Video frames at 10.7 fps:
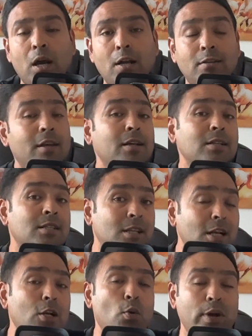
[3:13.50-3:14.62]
there is
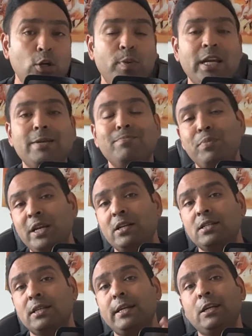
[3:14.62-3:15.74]
still going to be an
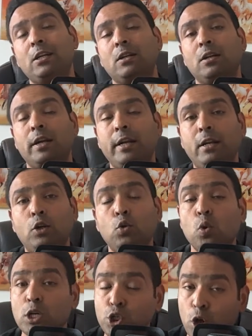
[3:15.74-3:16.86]
impetus in
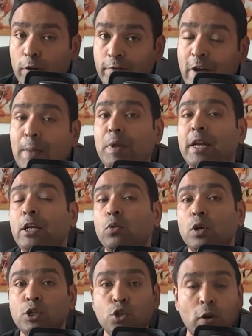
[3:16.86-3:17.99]
towards your family,
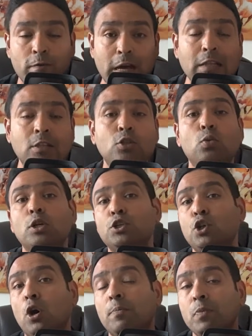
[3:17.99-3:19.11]
towards your wealth, towards
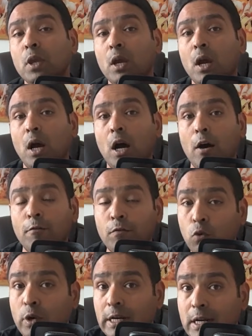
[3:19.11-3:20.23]
your
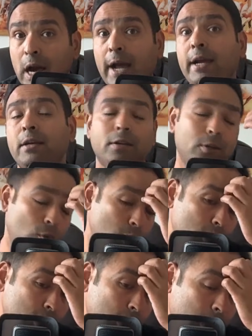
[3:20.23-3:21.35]
food and diet,
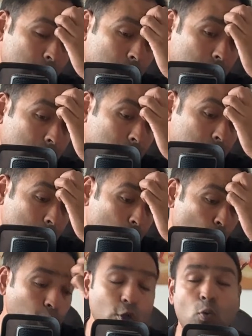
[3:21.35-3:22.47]
towards
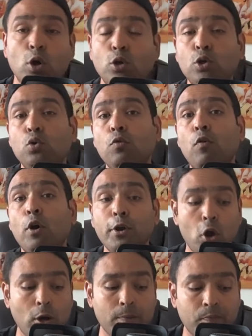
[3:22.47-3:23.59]
what you want to do for
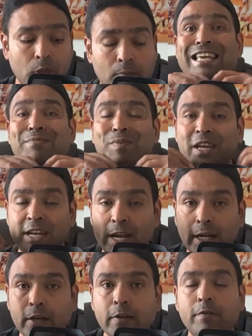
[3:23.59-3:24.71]
your
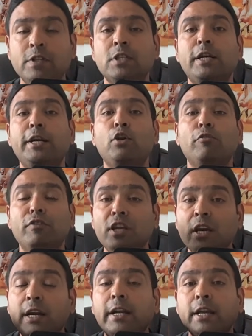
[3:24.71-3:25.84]
immediate vicinity of
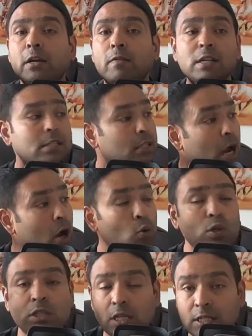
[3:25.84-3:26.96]
near and dear ones. Rahu
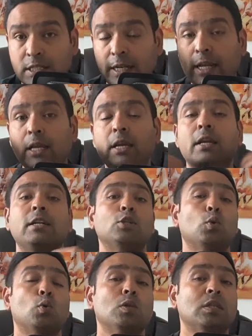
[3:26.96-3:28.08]
is sitting in its
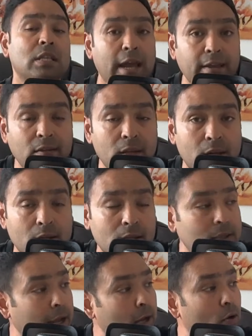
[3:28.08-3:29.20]
own sign there in the
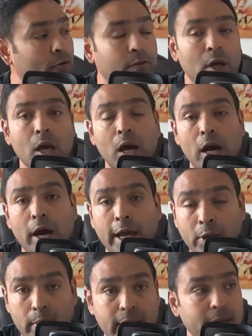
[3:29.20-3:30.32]
sign of
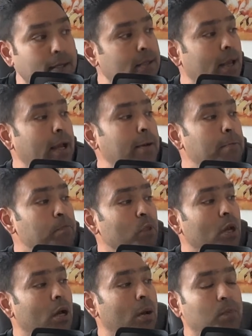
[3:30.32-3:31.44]
Aquarius, and
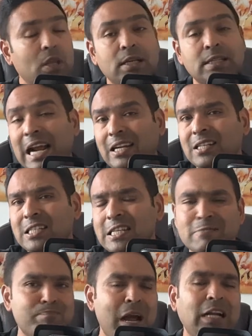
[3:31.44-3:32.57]
Saturn's
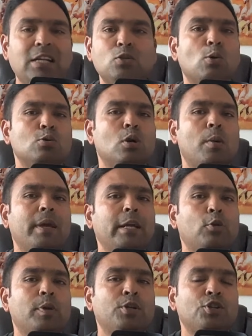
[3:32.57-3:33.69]
impact is also coming
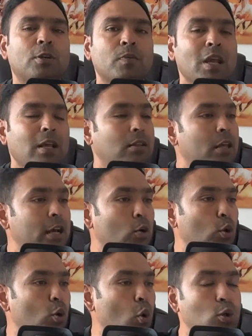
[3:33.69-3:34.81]
into picture. There
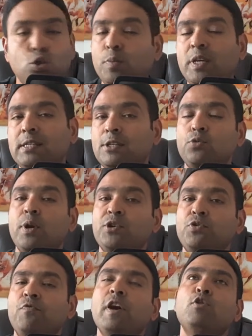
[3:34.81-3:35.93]
could also be a
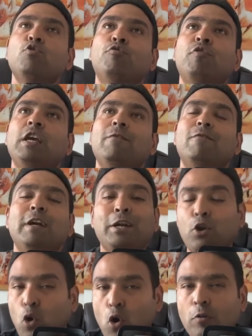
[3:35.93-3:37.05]
situation where you feel
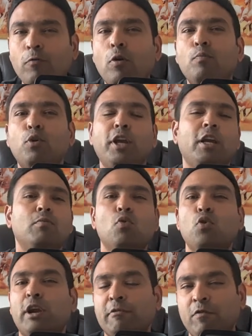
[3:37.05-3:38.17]
withdrawn from putting in
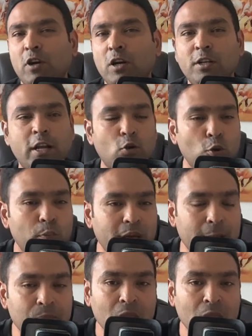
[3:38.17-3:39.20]
more effort. There could be